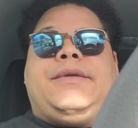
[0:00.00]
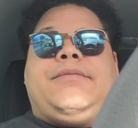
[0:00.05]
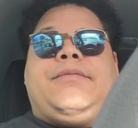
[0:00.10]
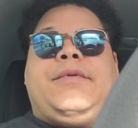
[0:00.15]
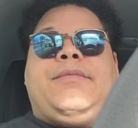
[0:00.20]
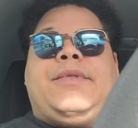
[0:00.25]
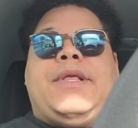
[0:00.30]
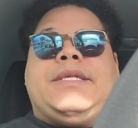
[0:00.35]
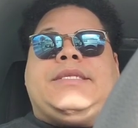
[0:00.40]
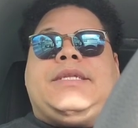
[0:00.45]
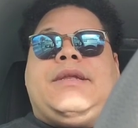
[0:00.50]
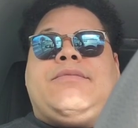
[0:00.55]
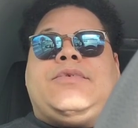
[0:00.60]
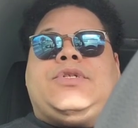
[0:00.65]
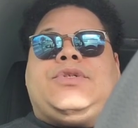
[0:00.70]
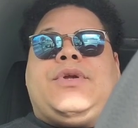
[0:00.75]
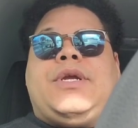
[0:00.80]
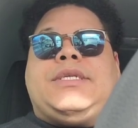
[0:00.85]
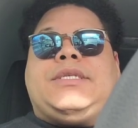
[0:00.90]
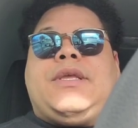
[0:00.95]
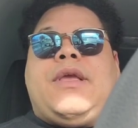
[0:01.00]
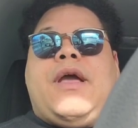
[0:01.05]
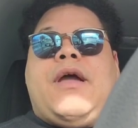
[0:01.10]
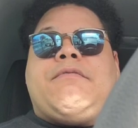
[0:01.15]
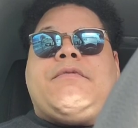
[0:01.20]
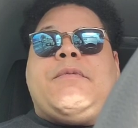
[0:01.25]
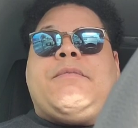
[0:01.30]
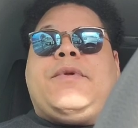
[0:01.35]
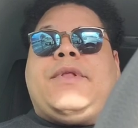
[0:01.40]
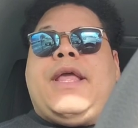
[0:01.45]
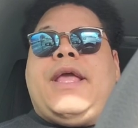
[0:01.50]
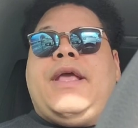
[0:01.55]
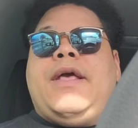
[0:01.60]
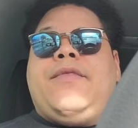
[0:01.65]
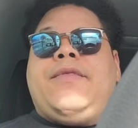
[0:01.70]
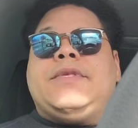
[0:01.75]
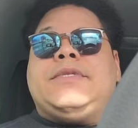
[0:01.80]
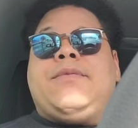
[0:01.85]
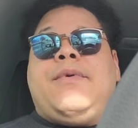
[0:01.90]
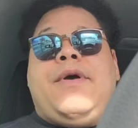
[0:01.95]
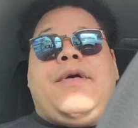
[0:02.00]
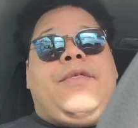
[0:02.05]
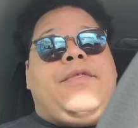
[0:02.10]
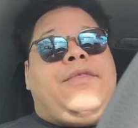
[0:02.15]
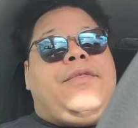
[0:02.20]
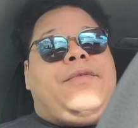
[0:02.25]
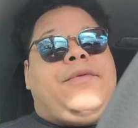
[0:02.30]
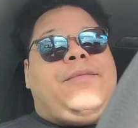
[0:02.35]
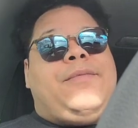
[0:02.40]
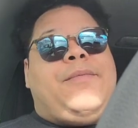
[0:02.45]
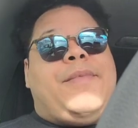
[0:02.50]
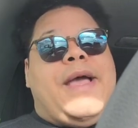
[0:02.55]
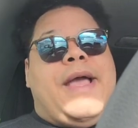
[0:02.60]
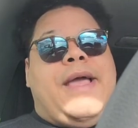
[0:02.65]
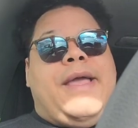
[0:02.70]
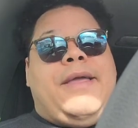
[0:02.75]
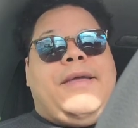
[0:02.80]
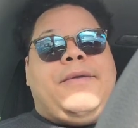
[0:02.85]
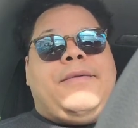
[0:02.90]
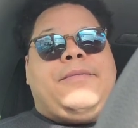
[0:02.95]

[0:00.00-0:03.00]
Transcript: Be blessed and never stressed, y'all. Remember that health is wealth. Bye.